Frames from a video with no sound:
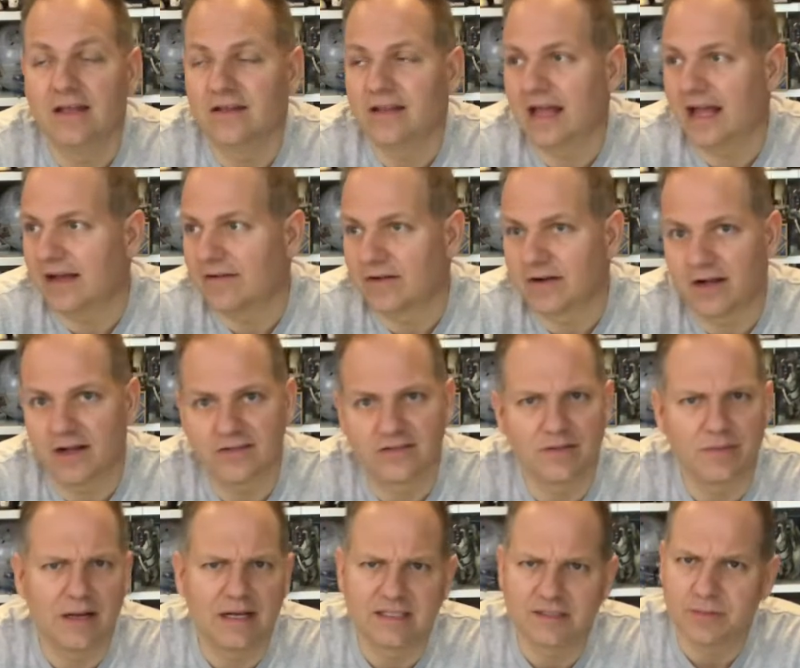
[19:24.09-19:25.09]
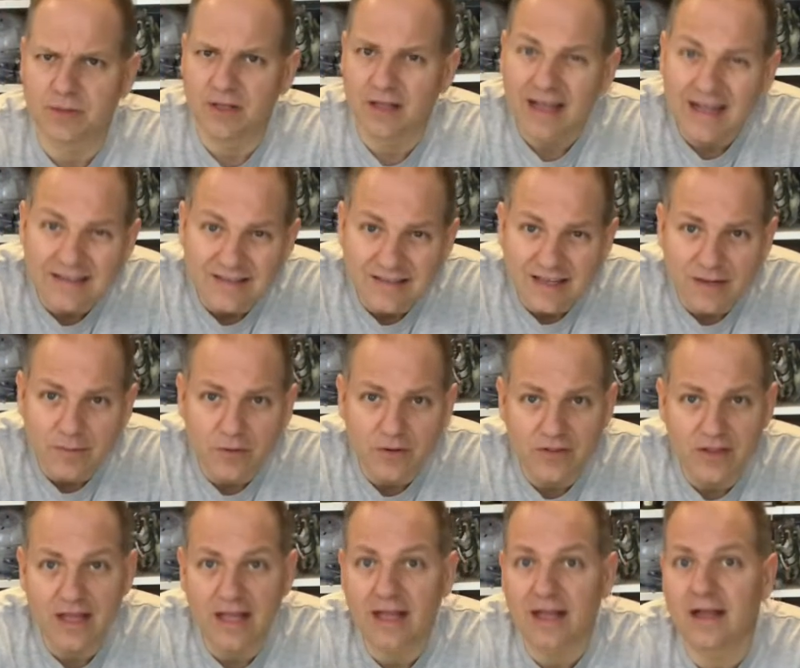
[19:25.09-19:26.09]
They have a customizable lightsaber
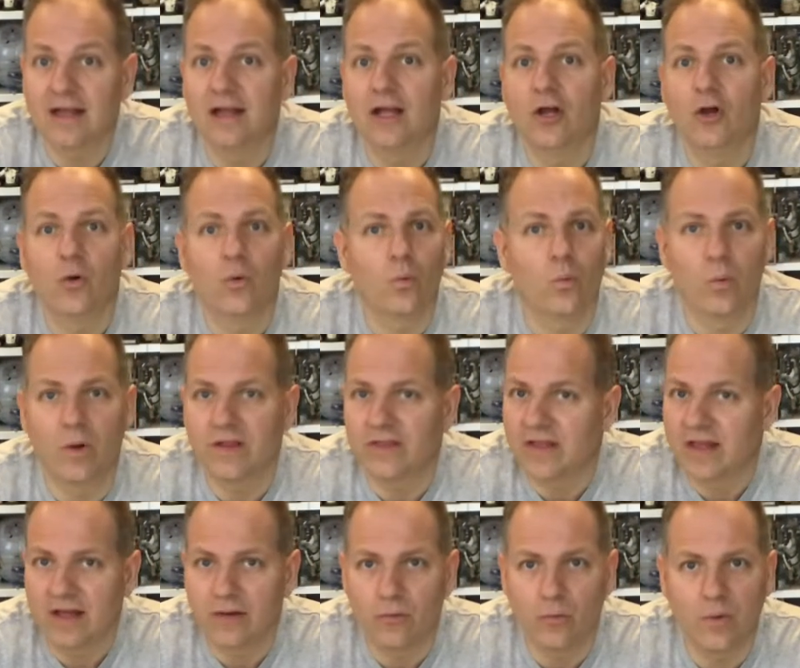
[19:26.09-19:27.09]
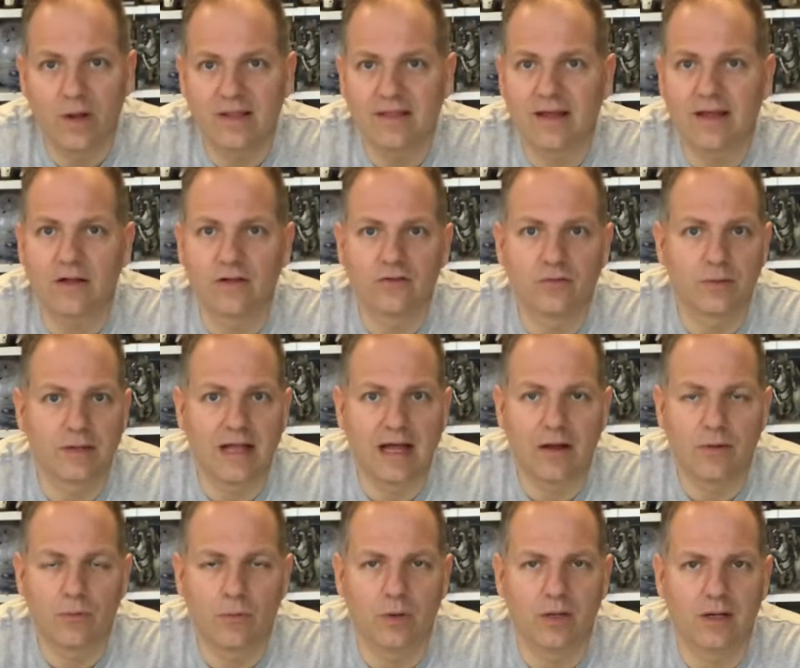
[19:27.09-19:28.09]
thing with with hilts
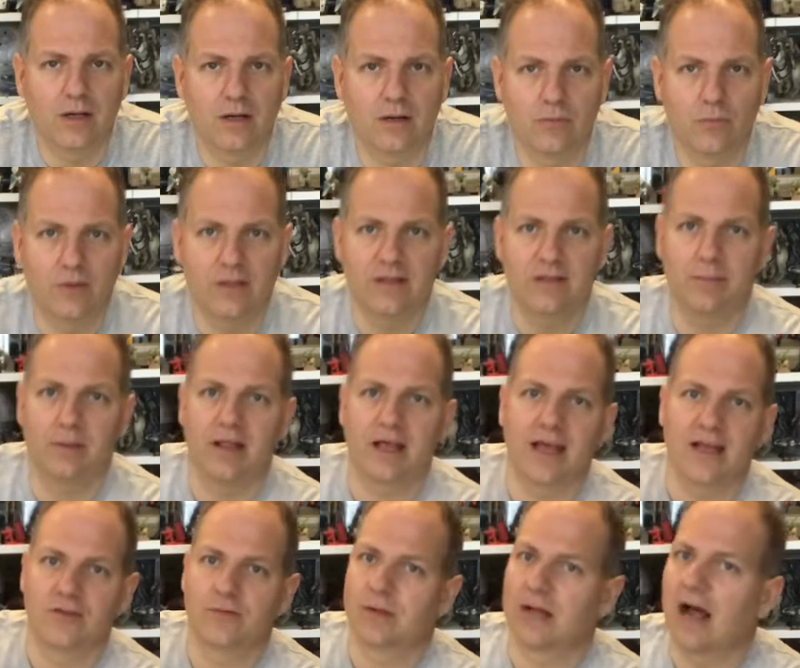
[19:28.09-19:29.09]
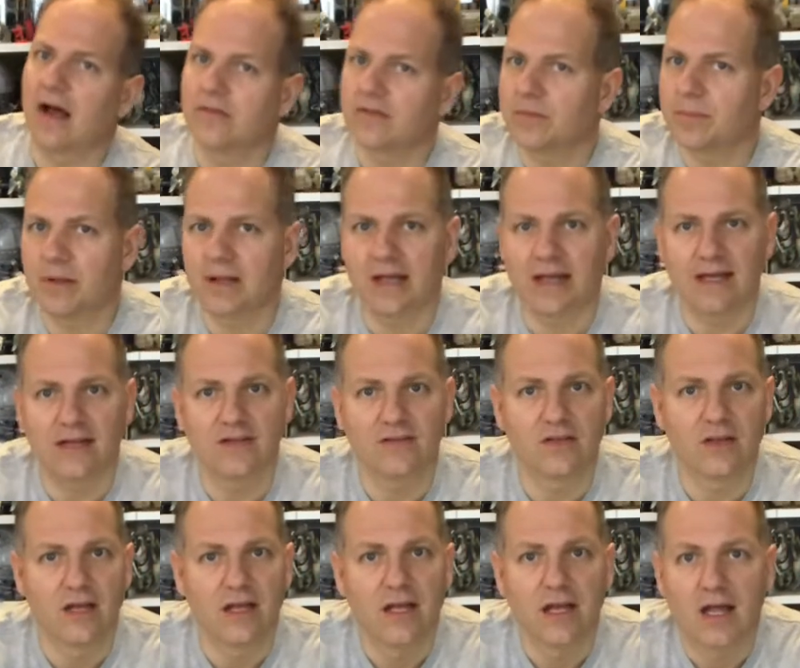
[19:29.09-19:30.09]
without with, uh, with the blades without the
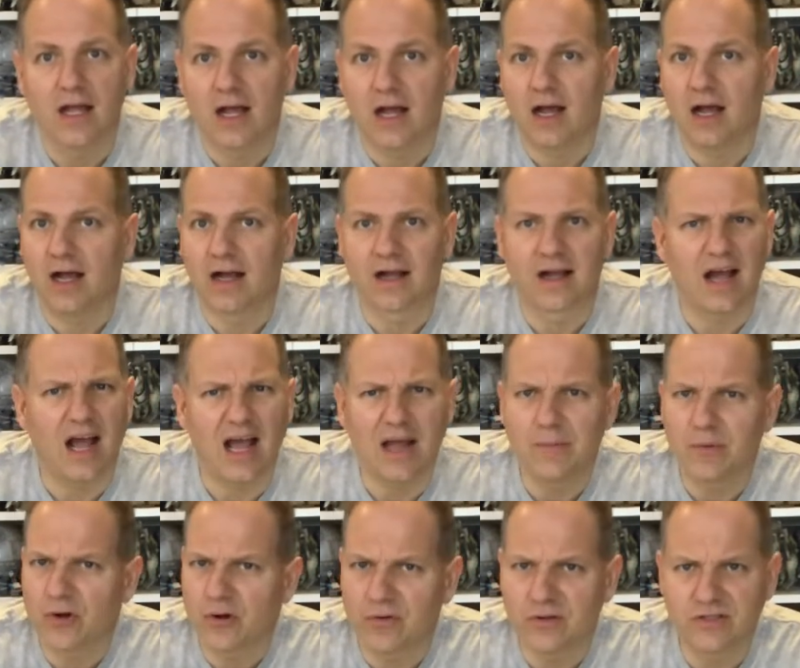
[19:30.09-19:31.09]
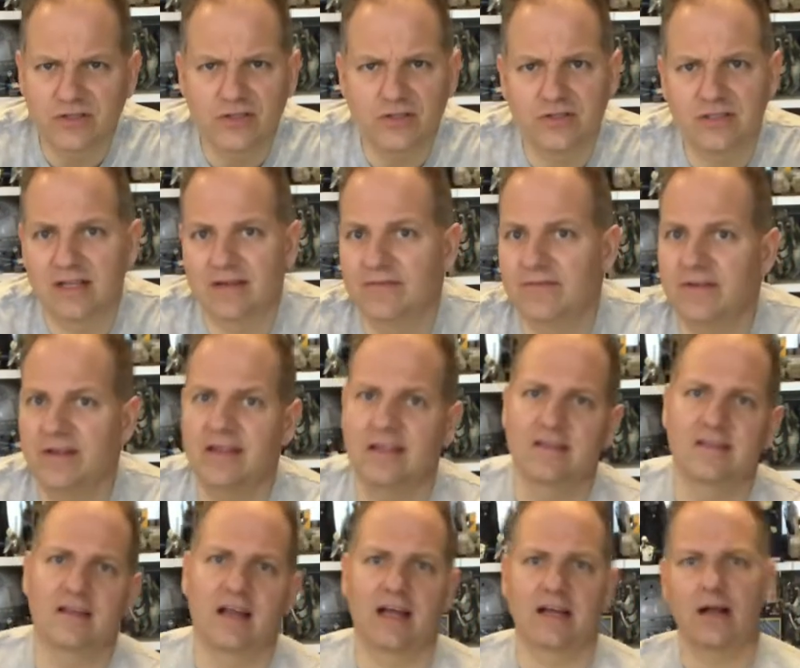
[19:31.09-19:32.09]
blades uh, kyber crystals that fit
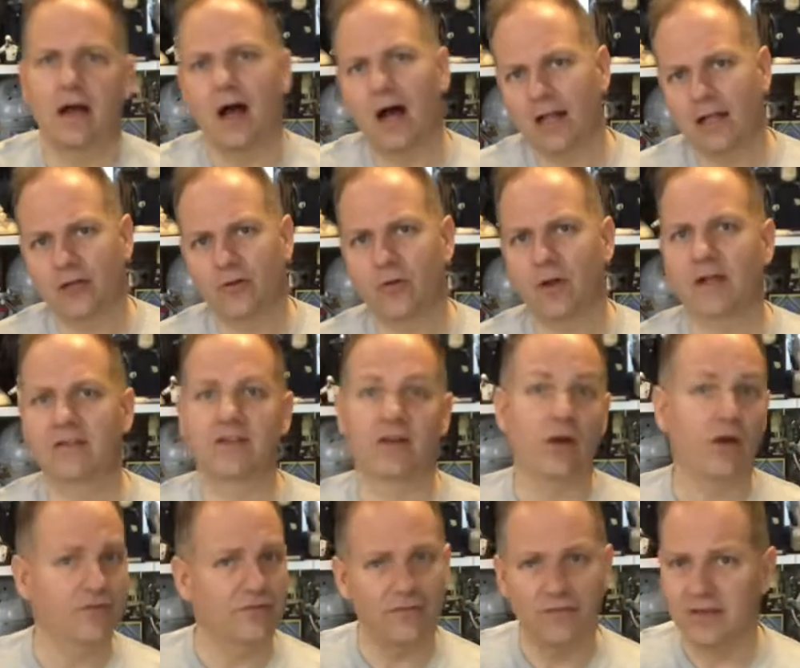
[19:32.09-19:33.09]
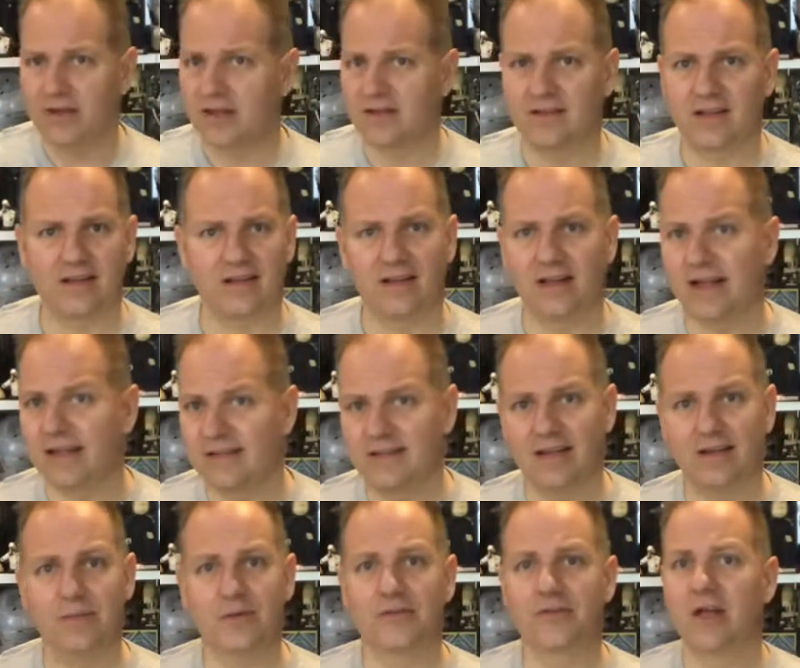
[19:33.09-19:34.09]
inside holocrons that also fit inside the
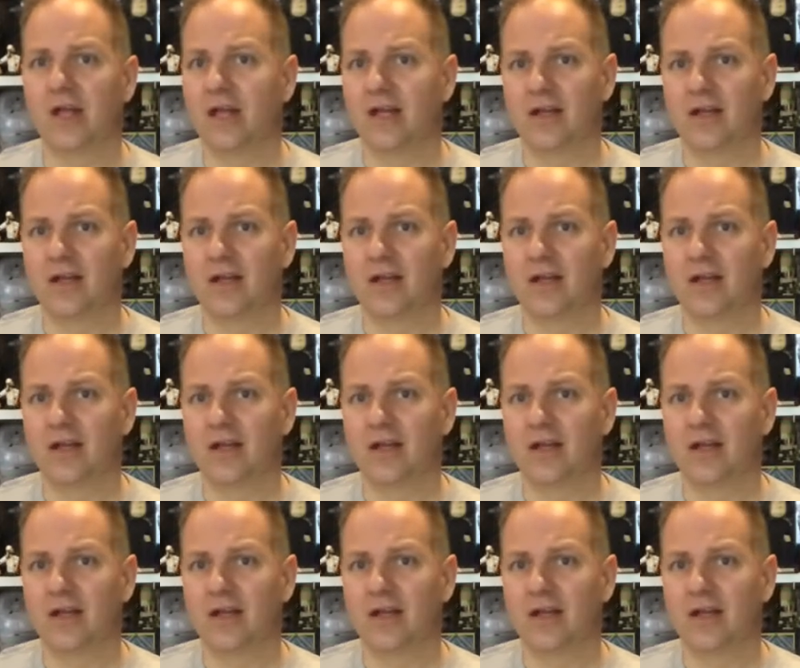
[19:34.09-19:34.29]
lightsabers,